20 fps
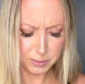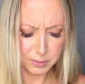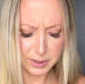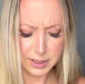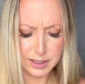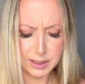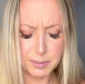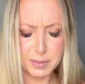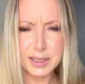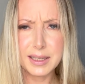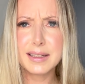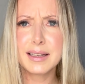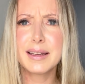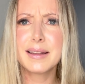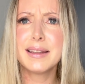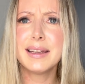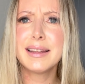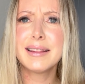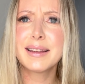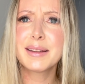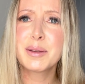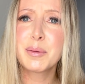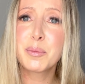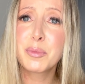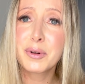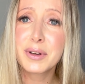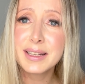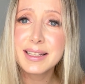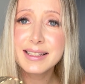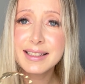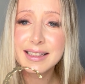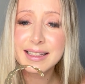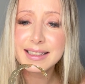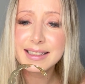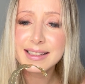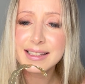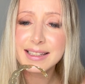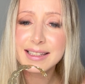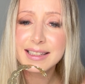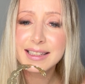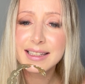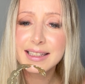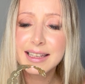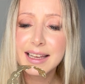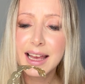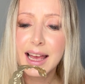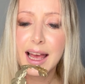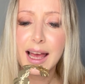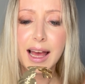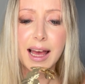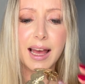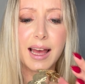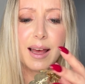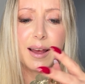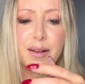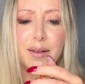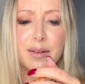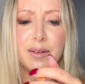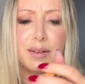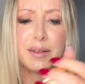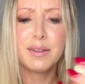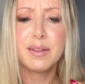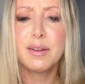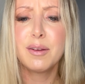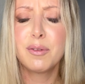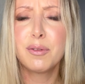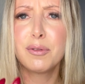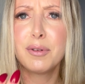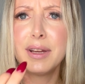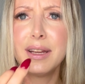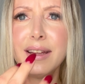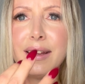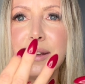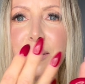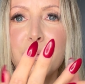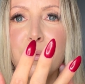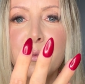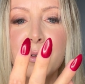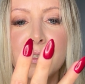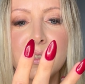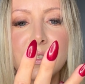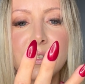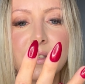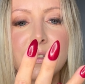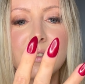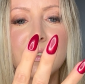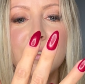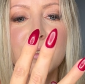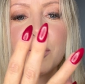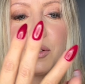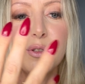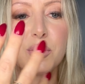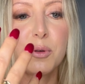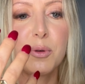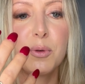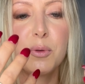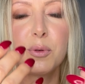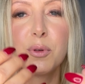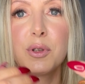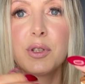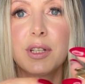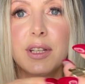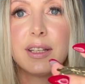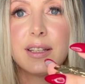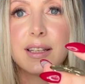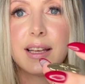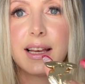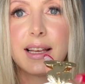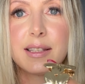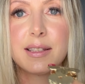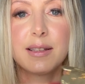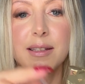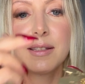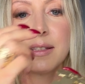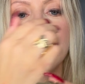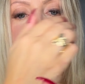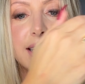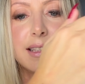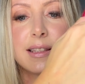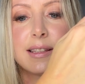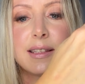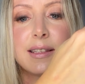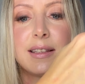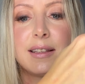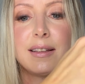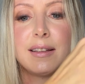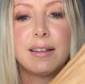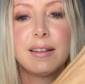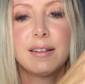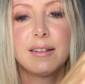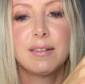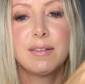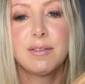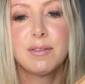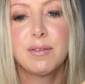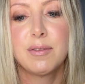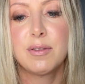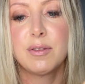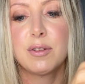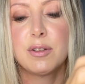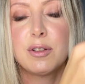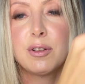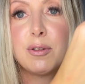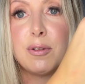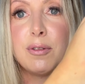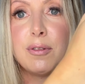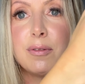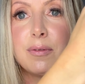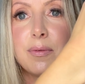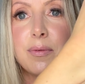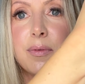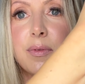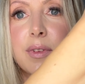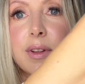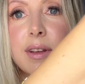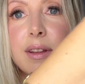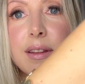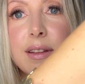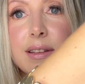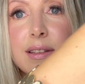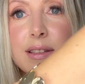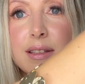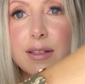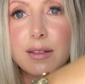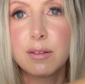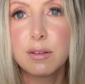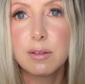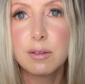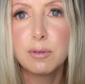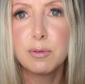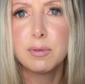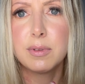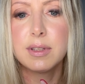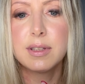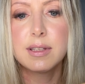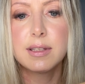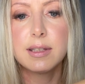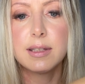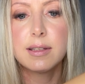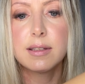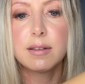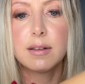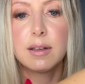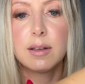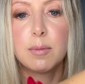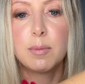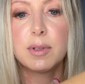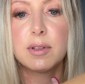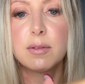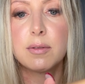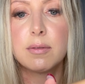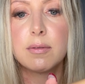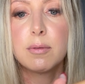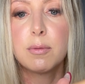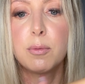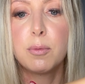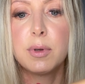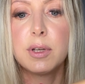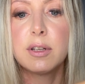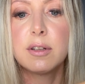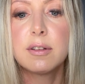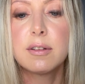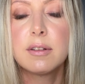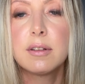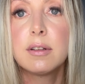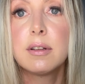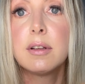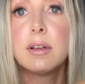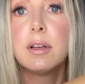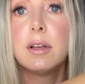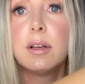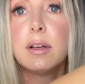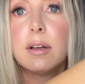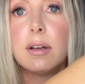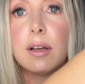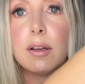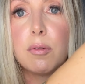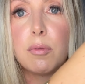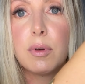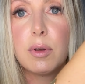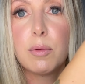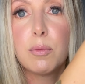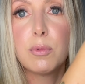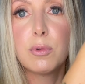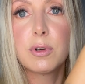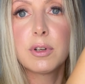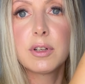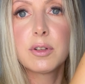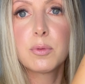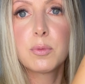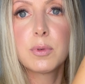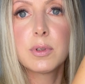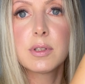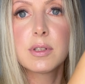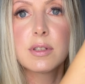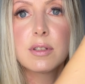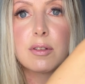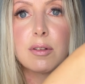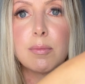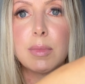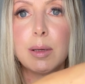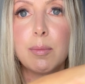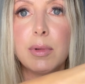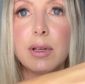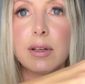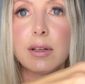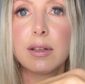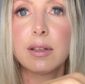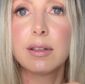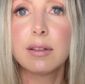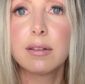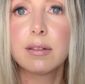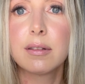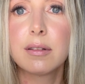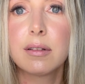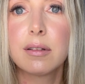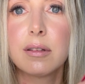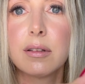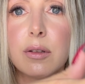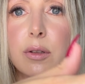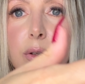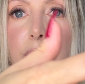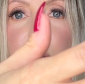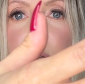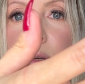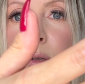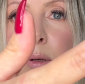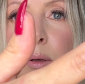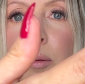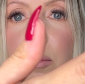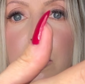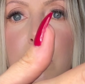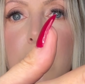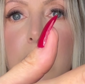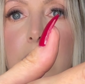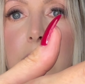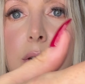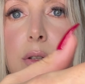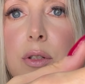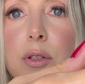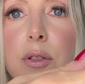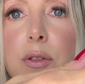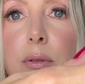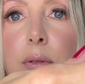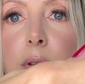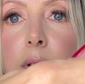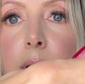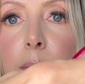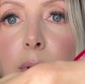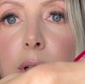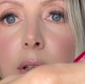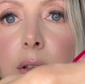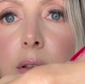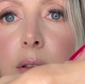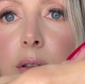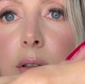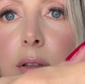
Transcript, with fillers: wait a minute. I think that the bracelet and the ring was sold in as a set. So like this. Oh, it's it's a little bit weird. I already wore it once, so maybe I managed to come on